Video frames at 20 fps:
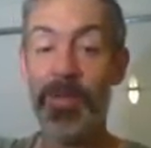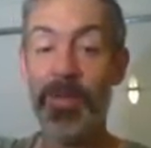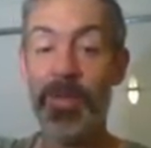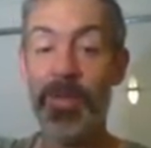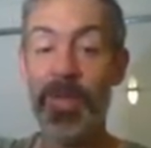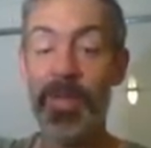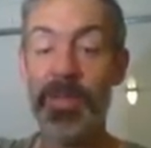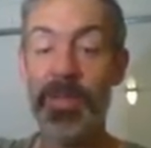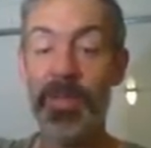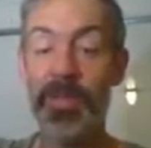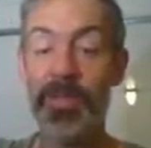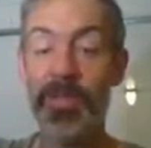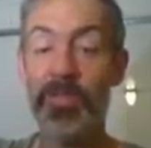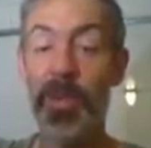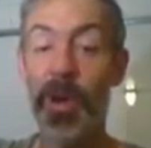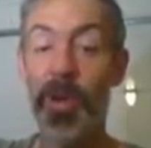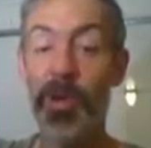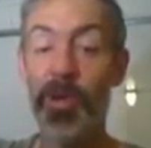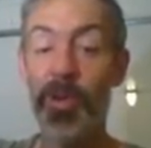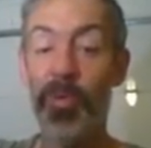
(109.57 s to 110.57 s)
it's a
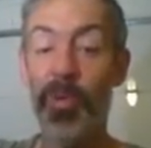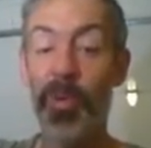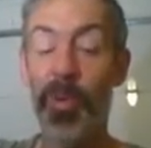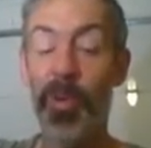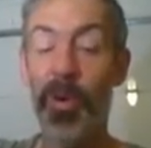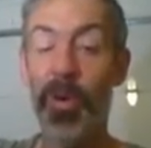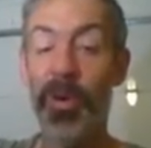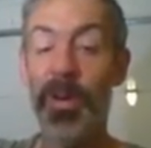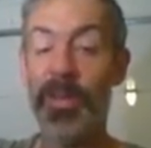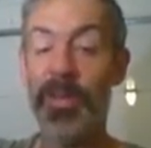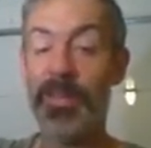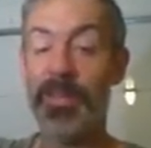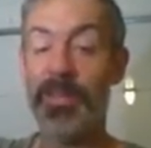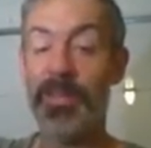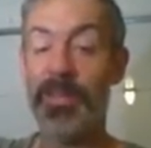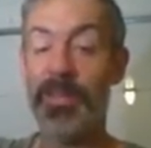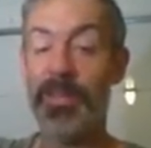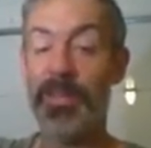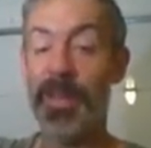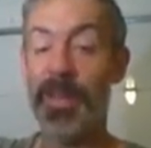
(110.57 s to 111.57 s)
smaller board. It's
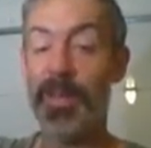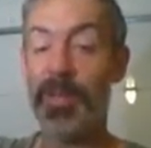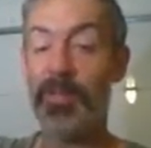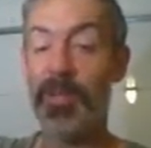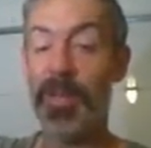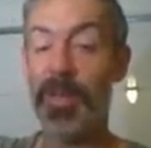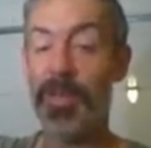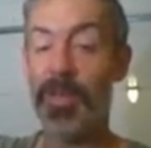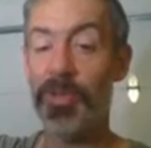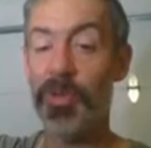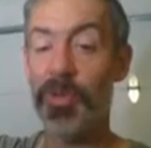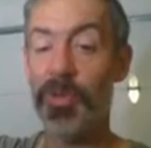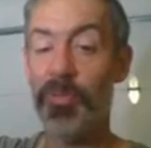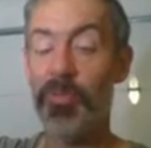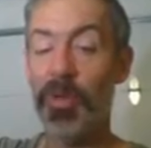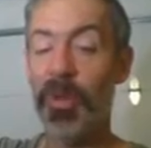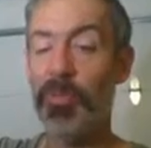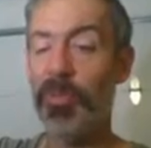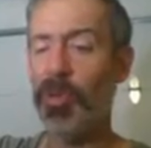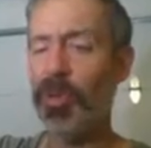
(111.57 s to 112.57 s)
designed to plug into a
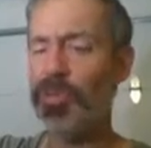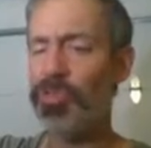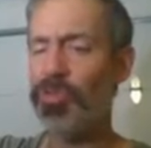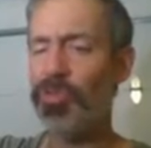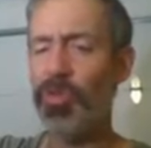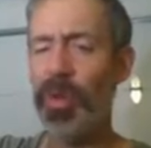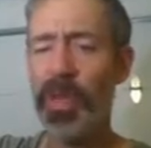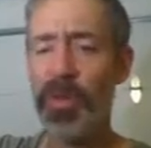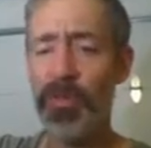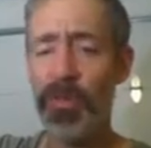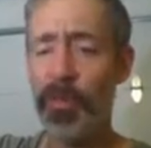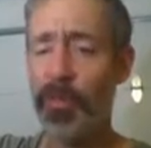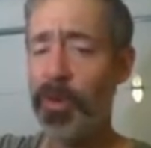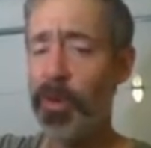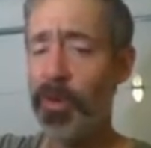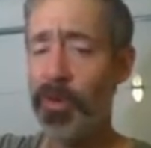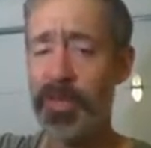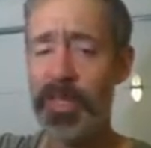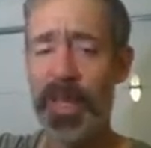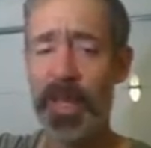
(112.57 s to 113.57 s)
breadboard. It's great for
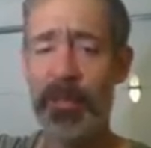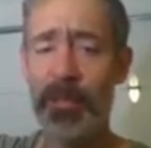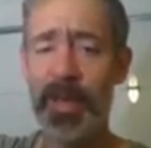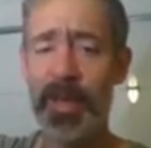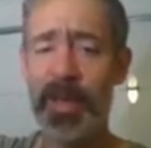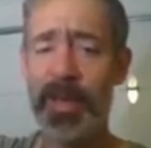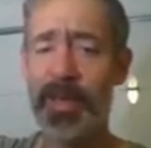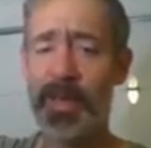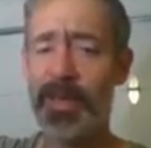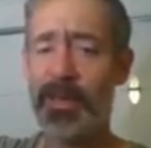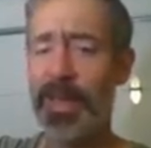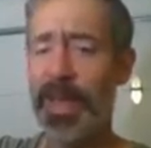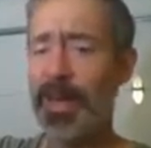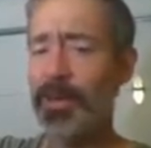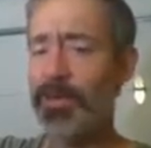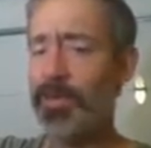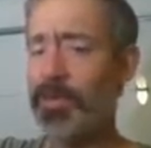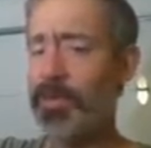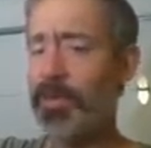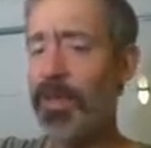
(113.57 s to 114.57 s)
prototyping. It
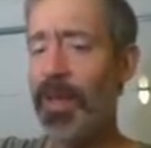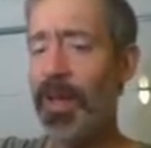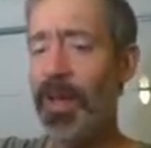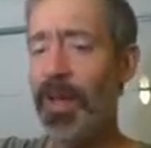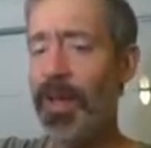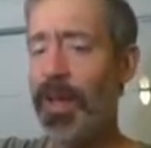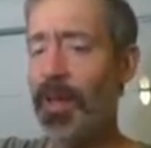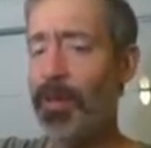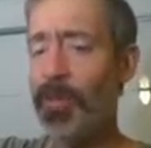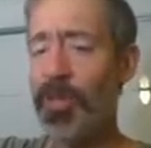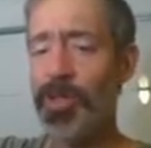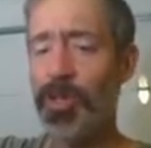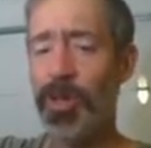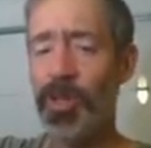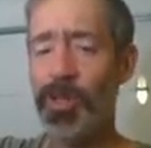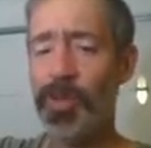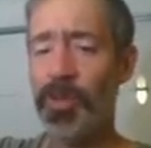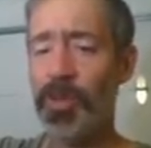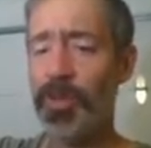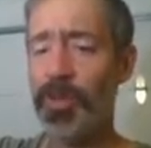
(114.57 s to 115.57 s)
allows
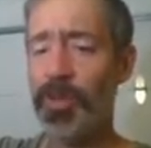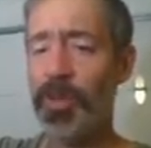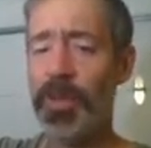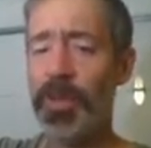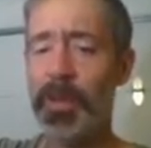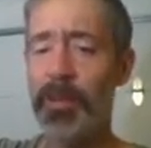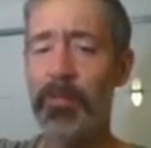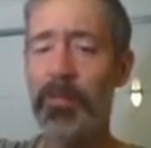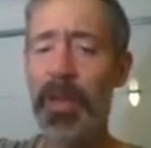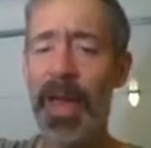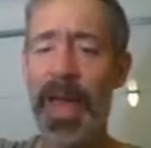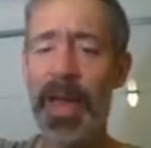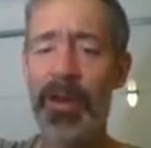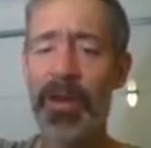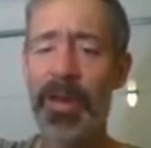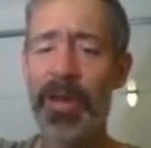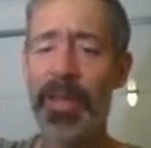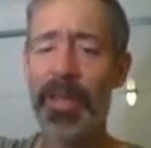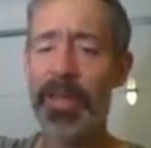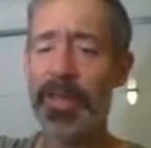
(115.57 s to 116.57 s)
rechargeable lithium
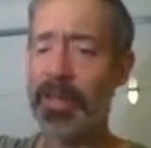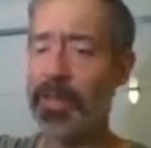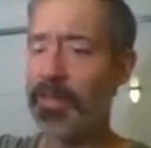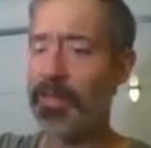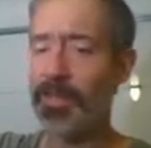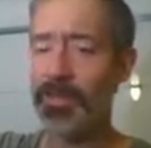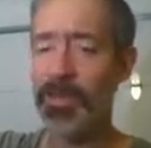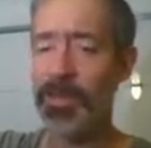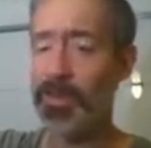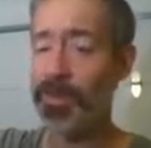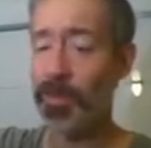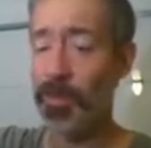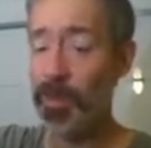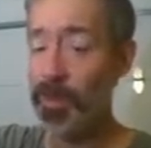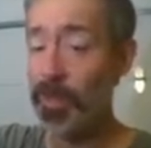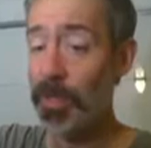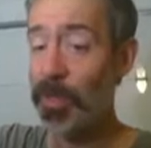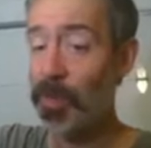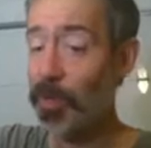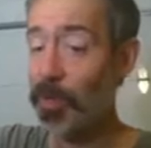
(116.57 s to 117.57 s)
battery. It's a
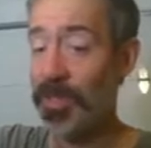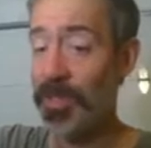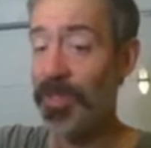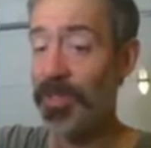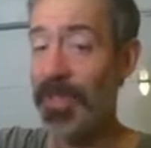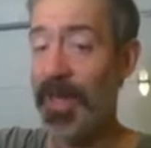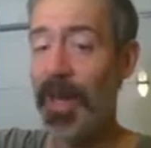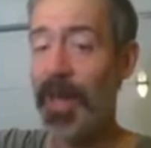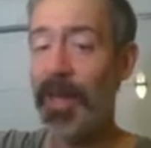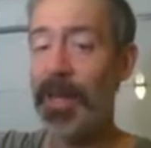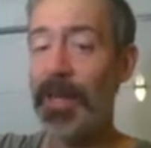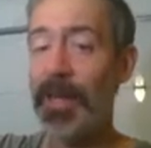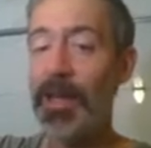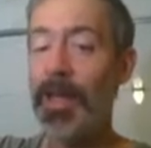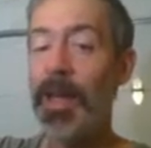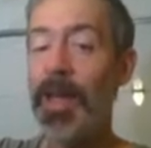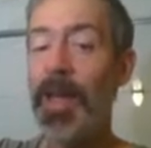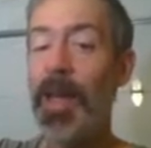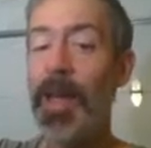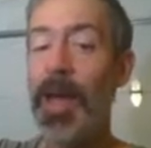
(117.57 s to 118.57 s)
really cool design,
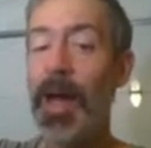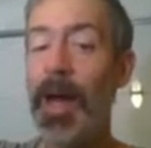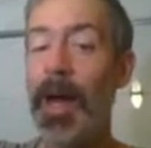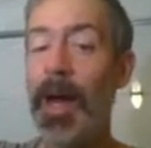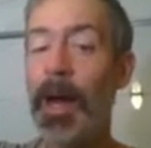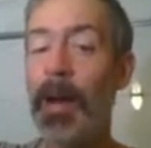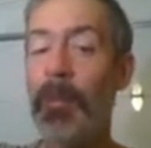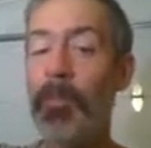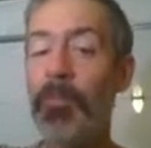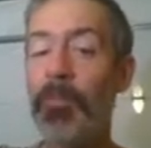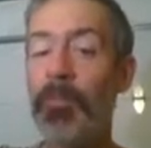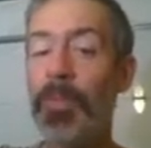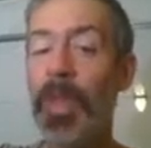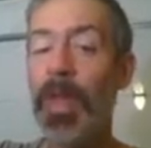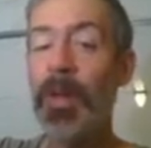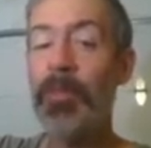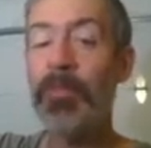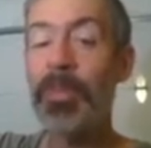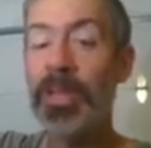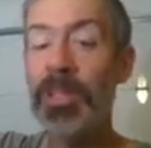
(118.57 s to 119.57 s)

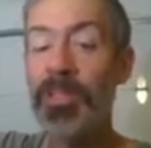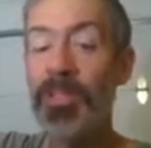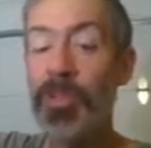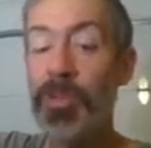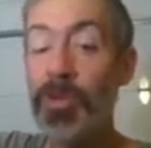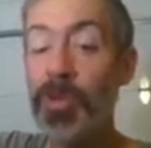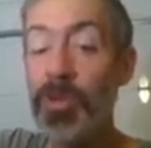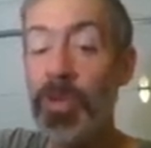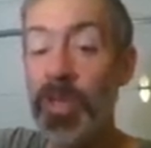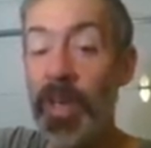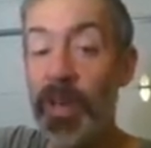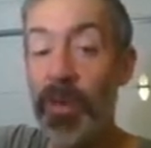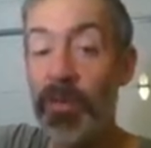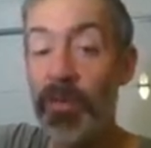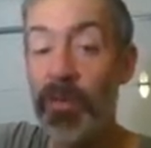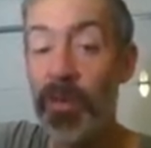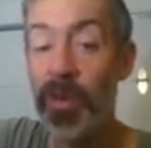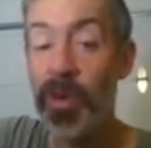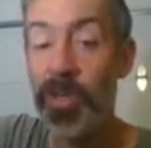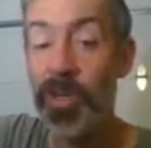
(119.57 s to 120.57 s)
but it's using
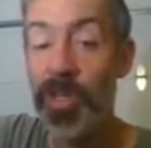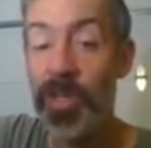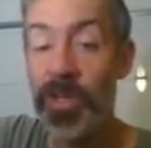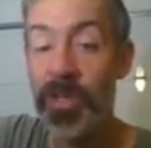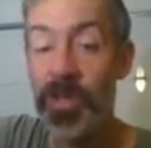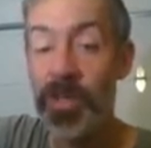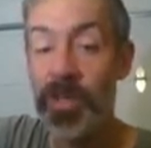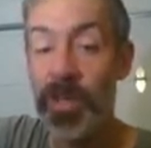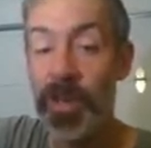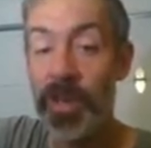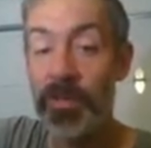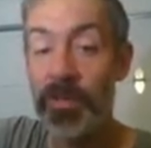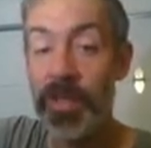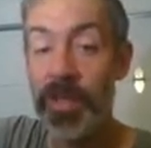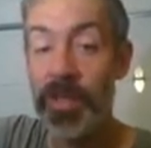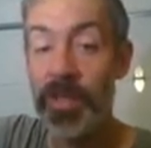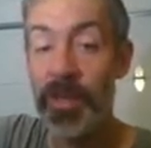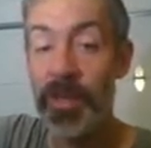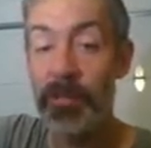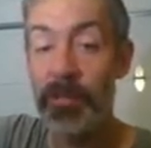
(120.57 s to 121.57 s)
versions of
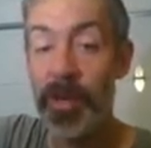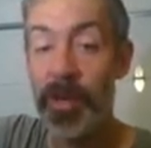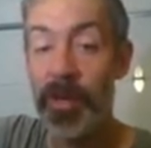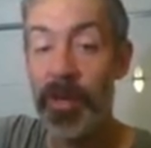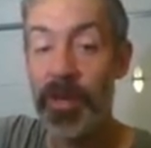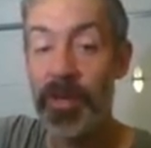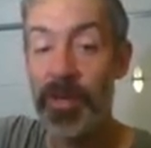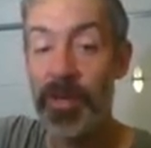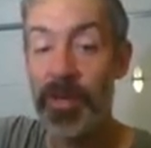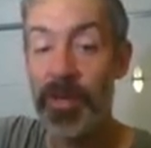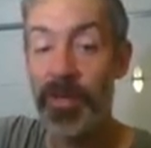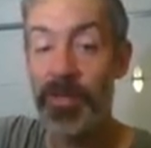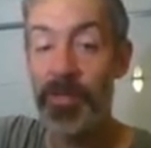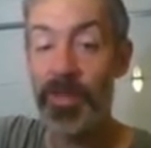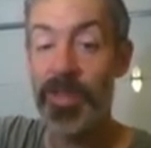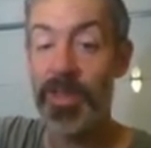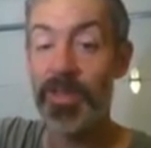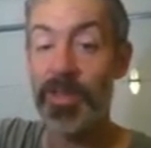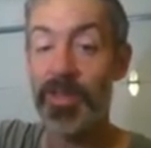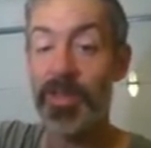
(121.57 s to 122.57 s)
these components, these
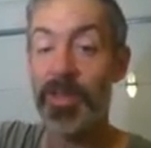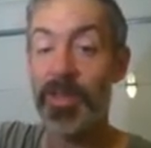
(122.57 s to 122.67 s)
resistors,